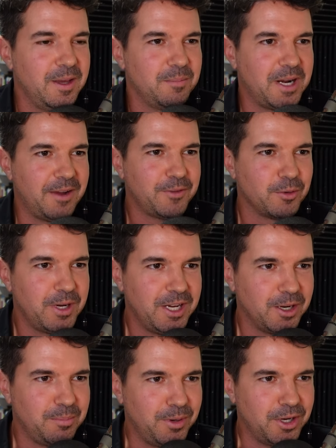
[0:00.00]
But after
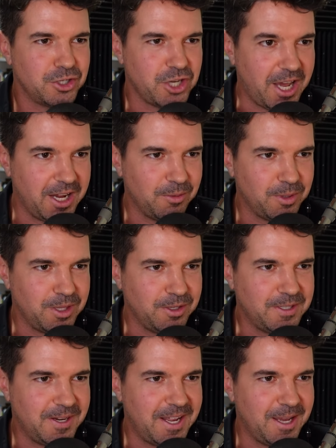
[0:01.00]
reading your book, chatting with you
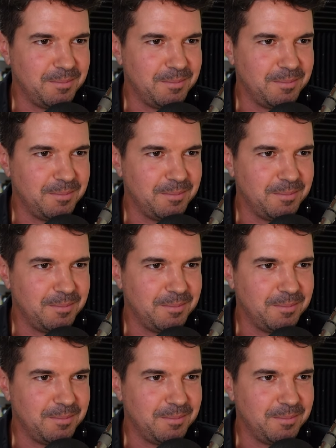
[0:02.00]
today,